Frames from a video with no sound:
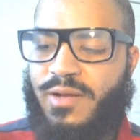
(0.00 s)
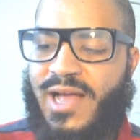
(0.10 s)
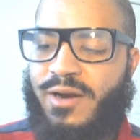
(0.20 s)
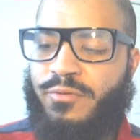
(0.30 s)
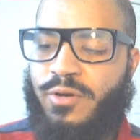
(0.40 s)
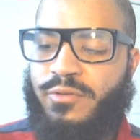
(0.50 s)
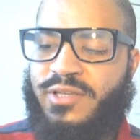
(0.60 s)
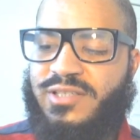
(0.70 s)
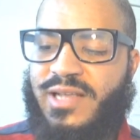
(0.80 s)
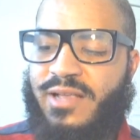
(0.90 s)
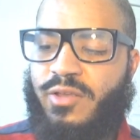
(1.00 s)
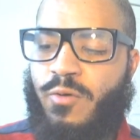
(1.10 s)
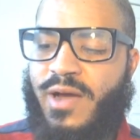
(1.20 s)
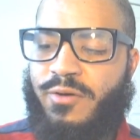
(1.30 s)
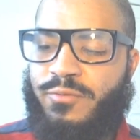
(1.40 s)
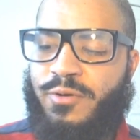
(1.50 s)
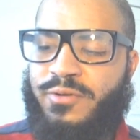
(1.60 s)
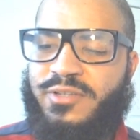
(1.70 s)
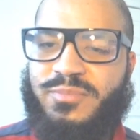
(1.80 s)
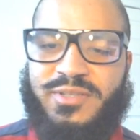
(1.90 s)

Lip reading: I don't know this and I know I don't know this.